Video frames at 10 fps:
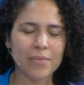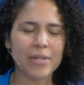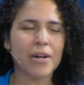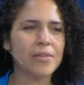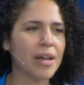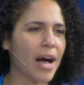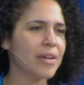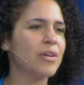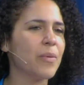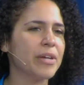we are
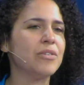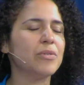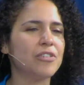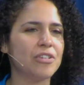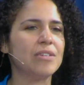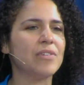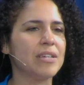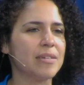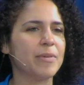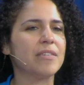not going to achieve
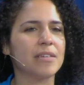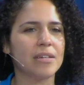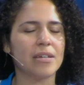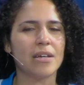intimacy.